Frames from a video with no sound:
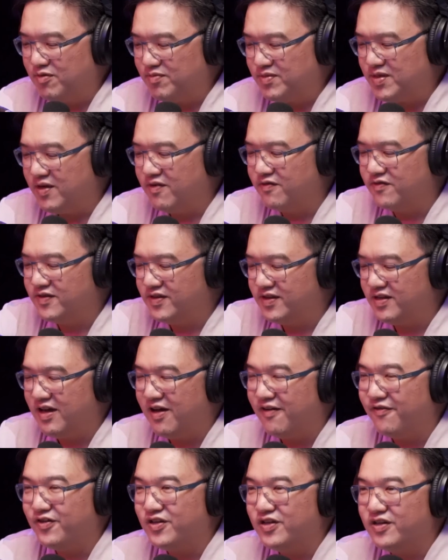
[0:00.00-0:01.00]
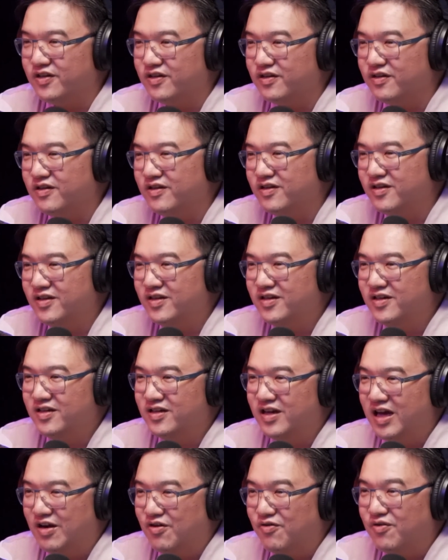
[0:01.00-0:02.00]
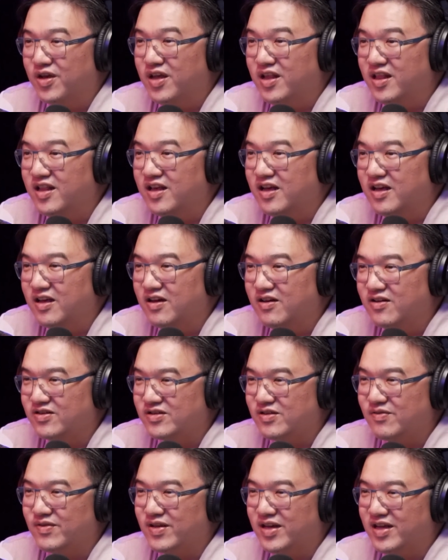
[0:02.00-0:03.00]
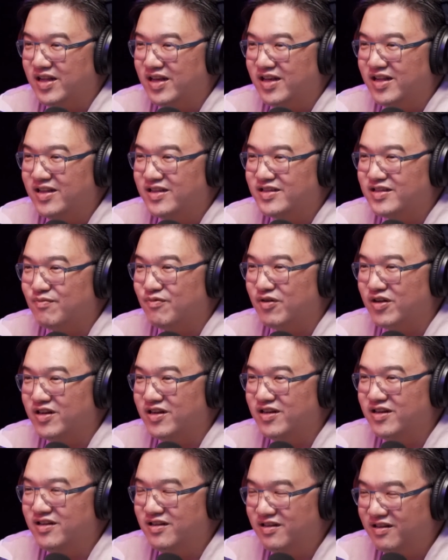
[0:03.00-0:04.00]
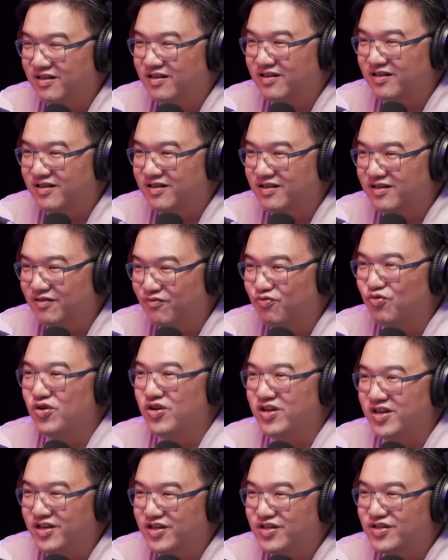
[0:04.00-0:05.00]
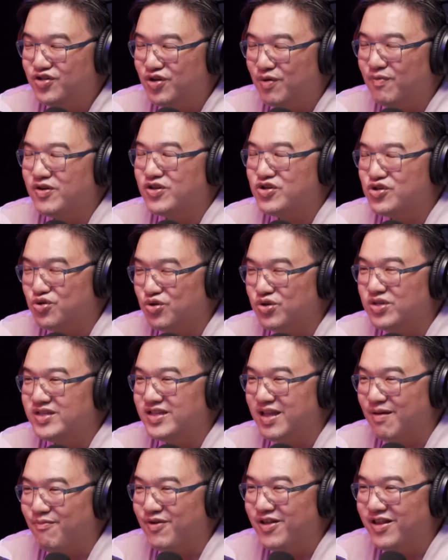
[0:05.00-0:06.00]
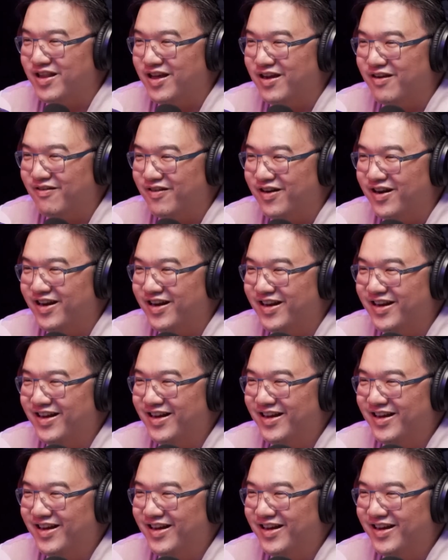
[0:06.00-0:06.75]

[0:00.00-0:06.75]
themselves after, I don't know, Hitler or something like that, someone should step in, right?